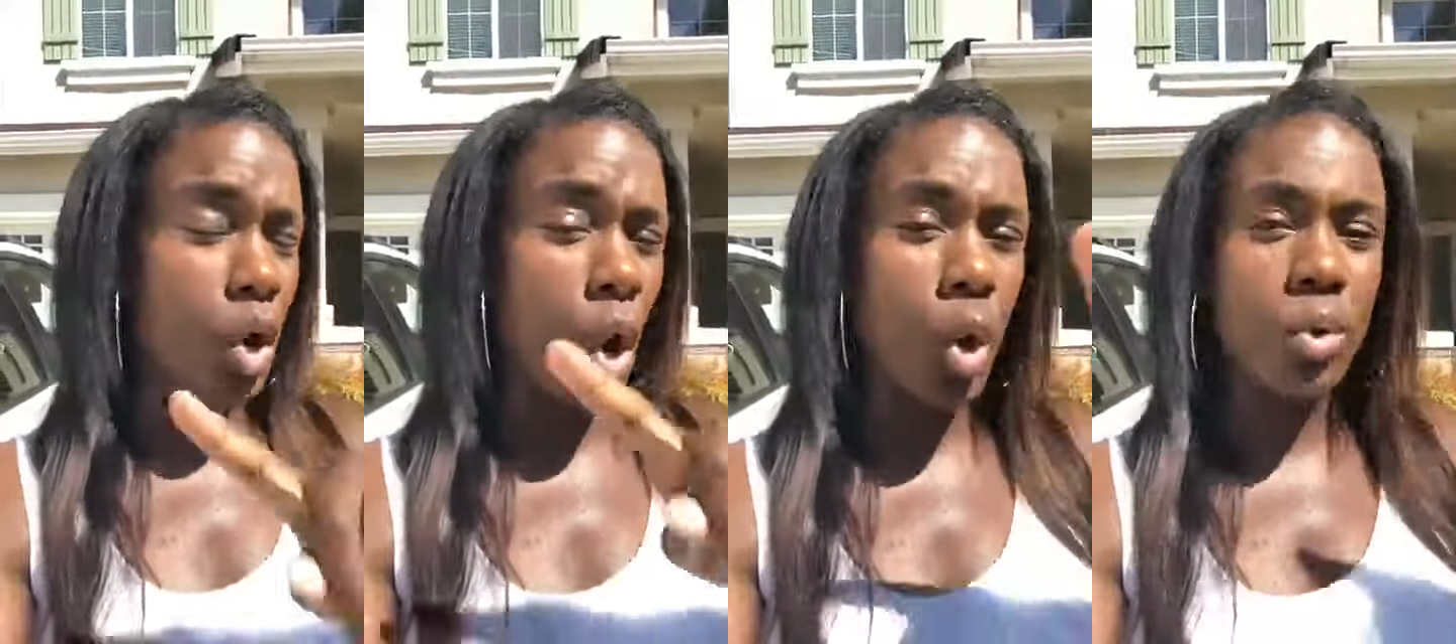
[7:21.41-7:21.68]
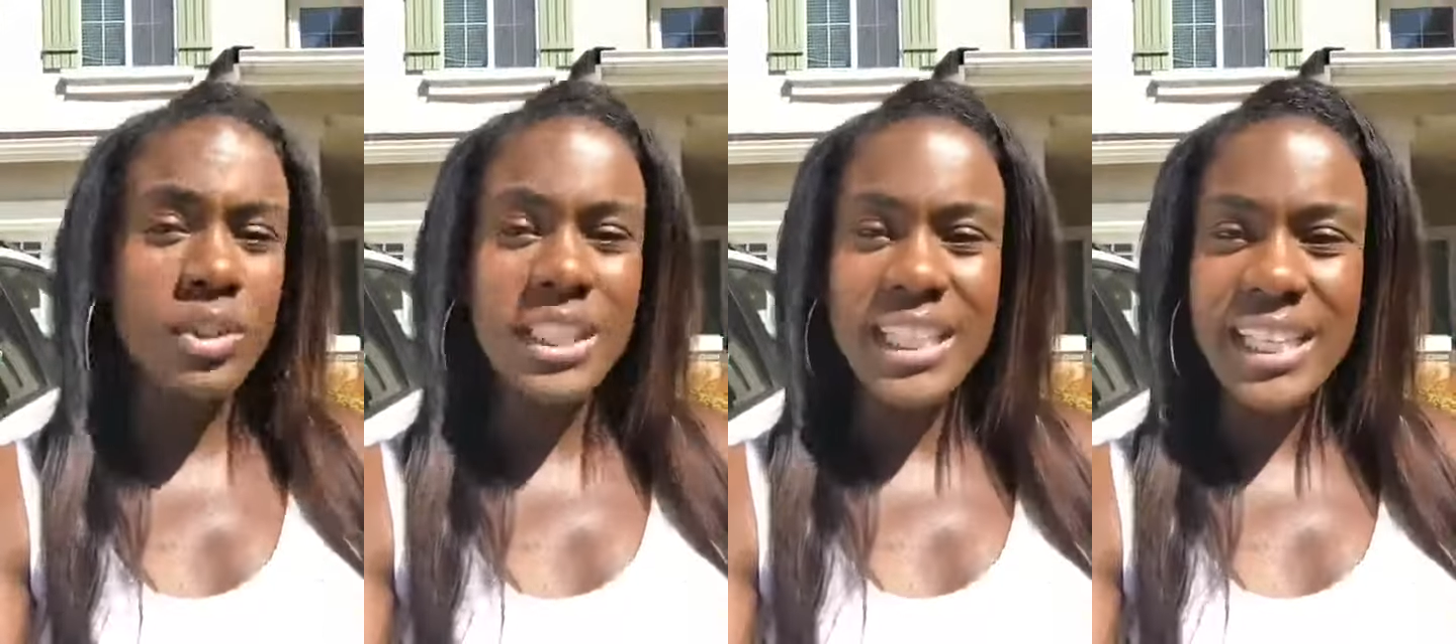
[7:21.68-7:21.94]

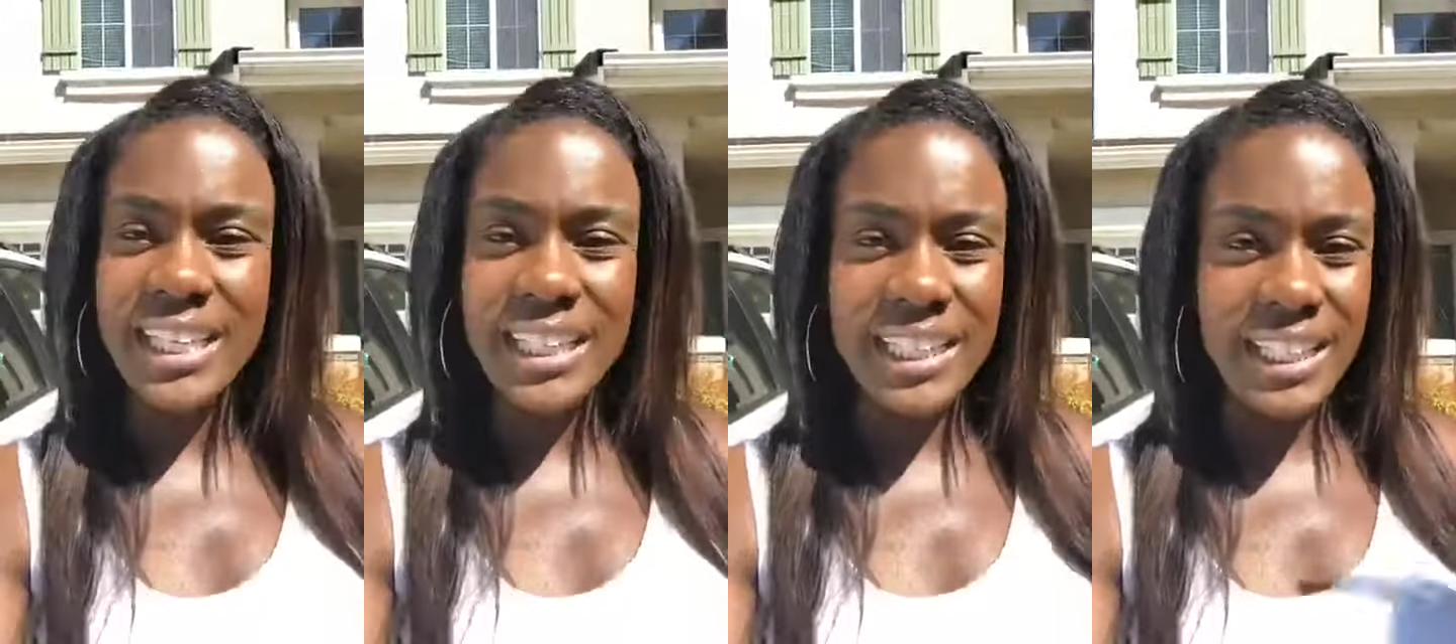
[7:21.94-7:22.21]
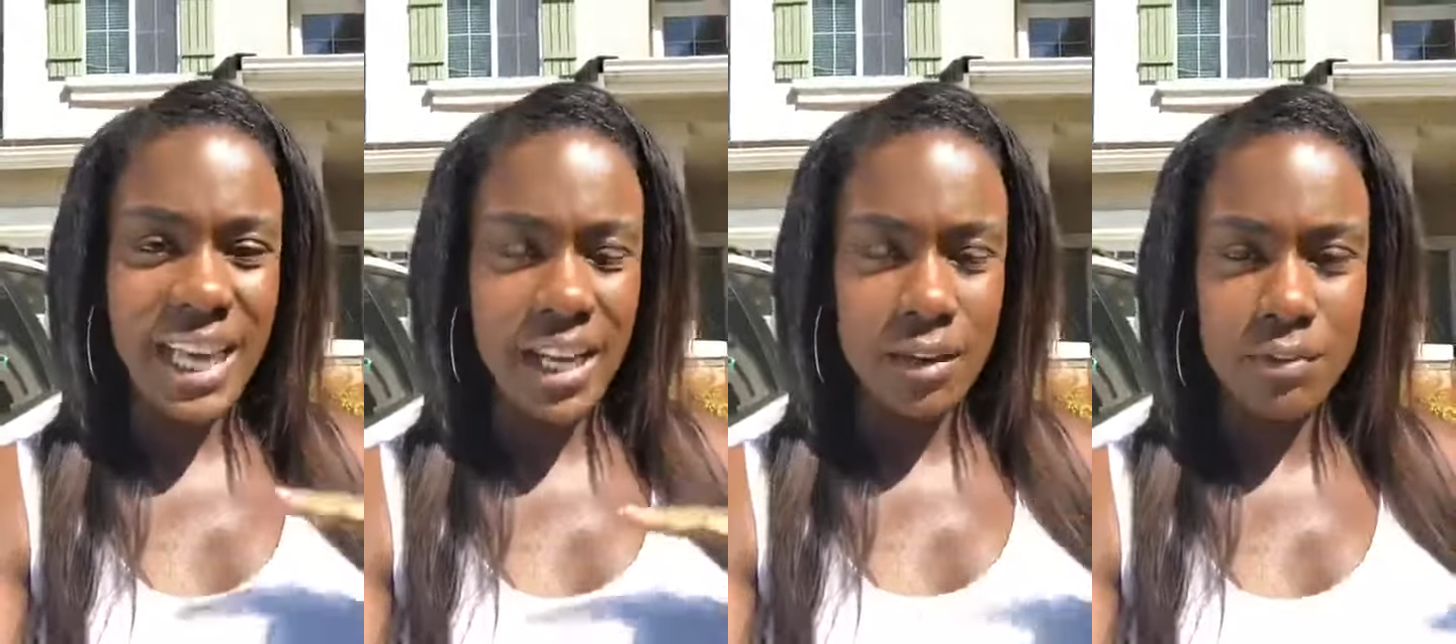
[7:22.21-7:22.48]
only getting
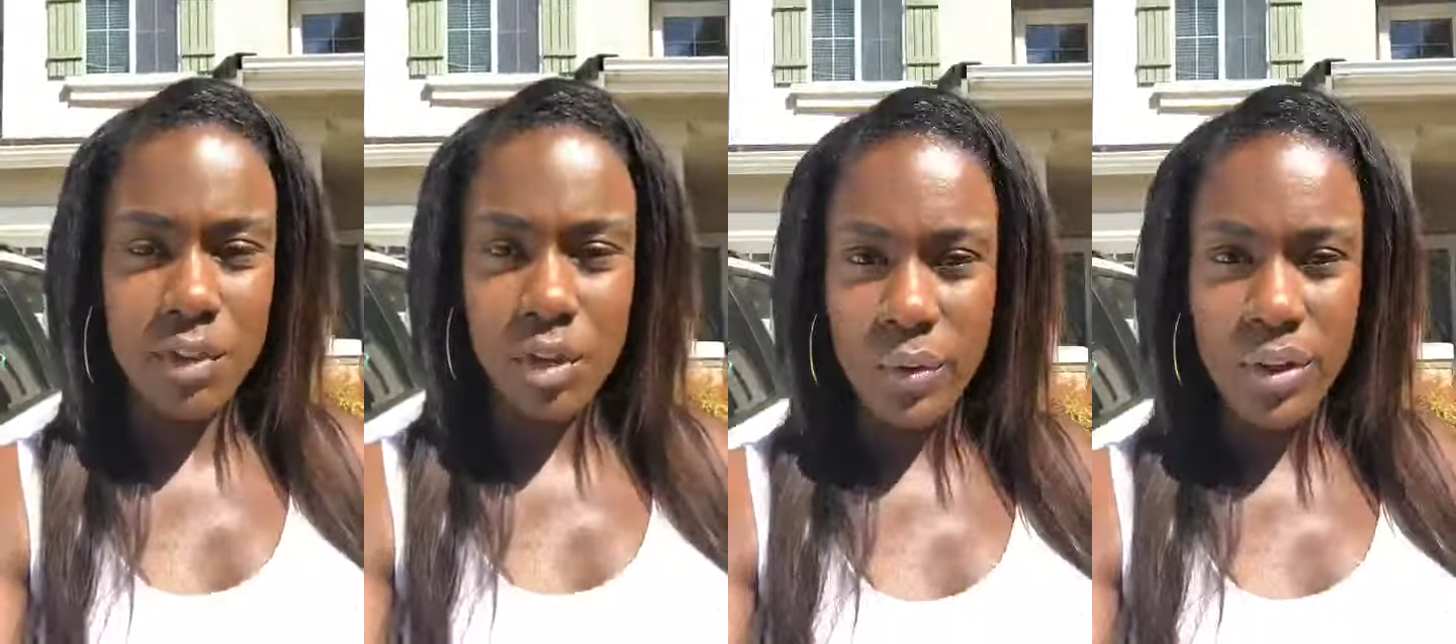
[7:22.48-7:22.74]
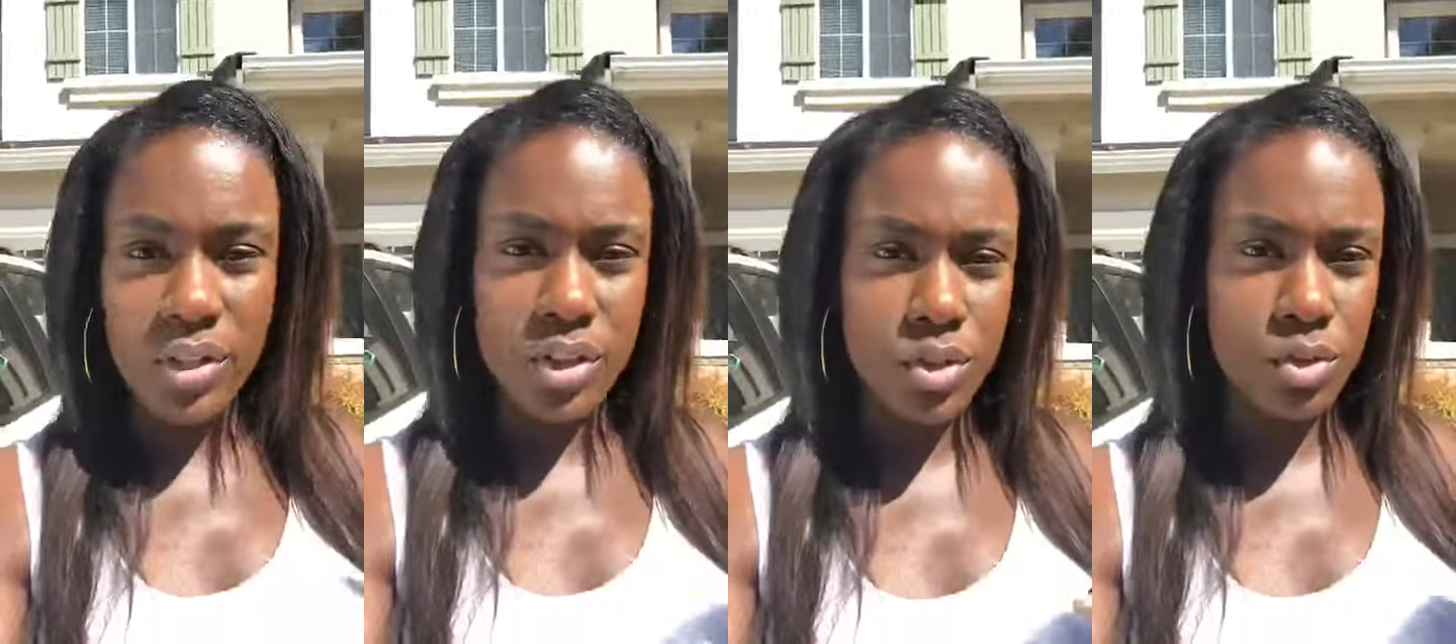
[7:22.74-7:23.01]
that if you're
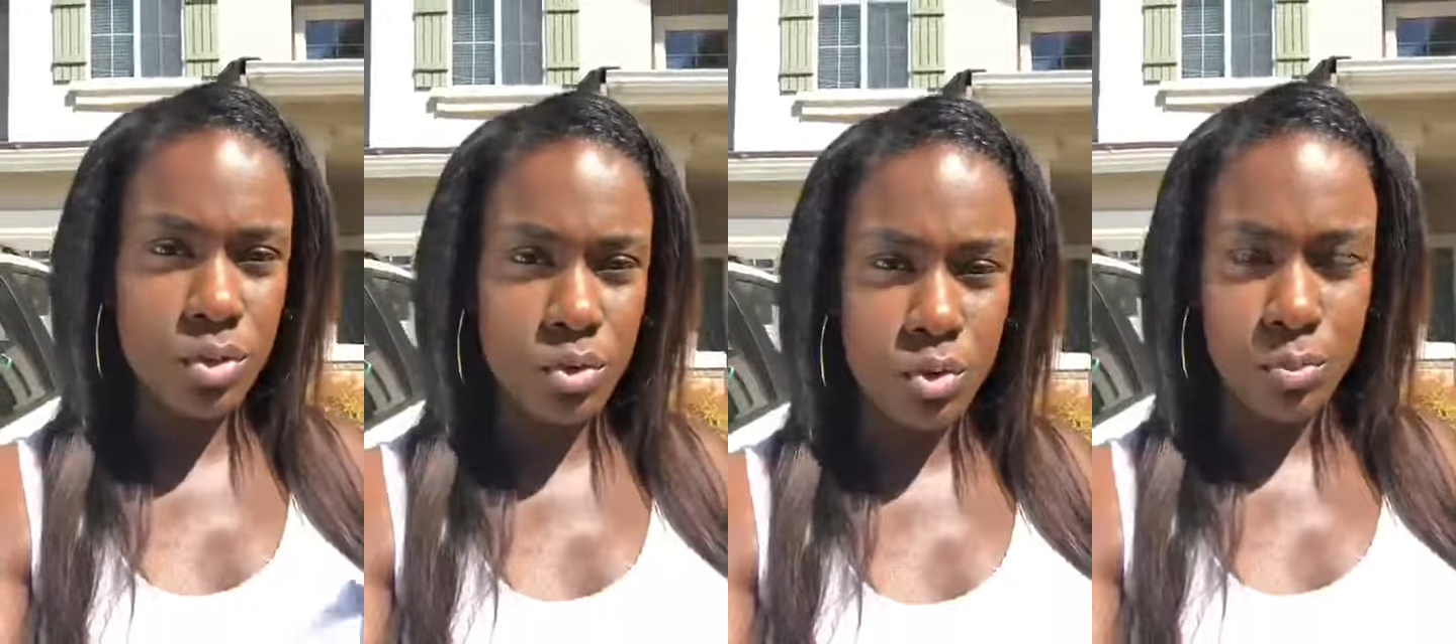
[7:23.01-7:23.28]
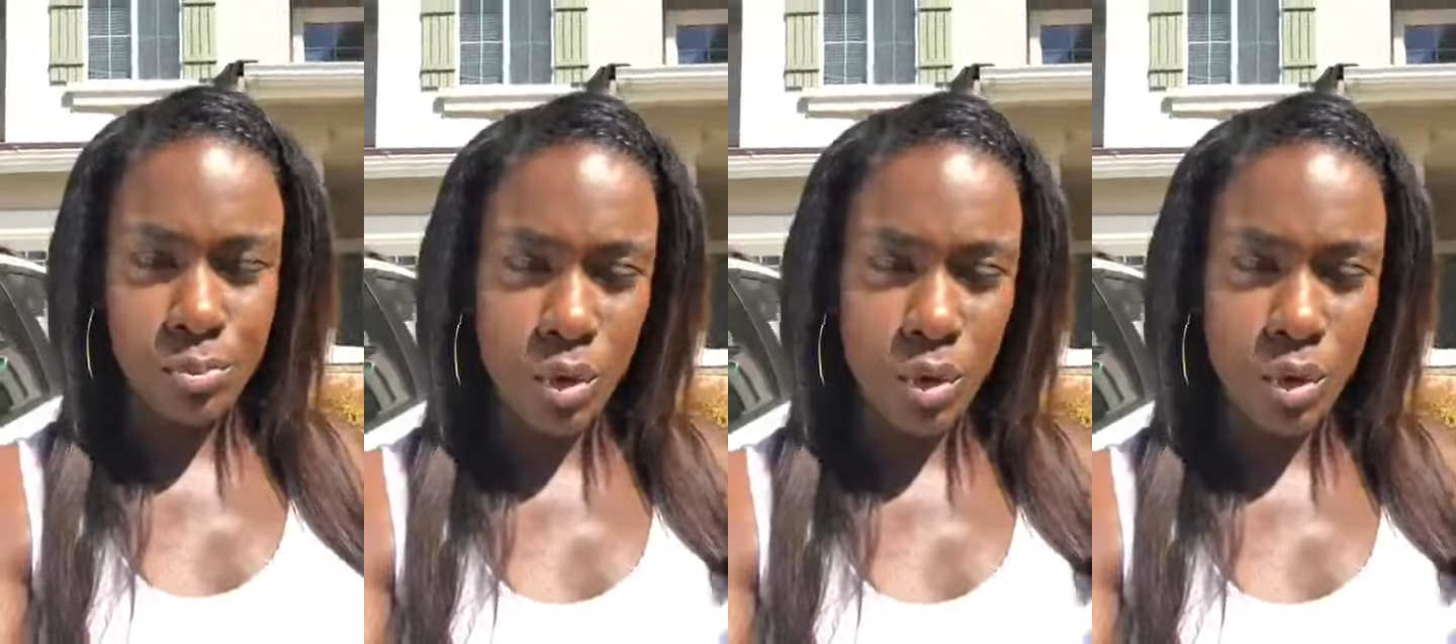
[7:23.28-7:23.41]
in this group.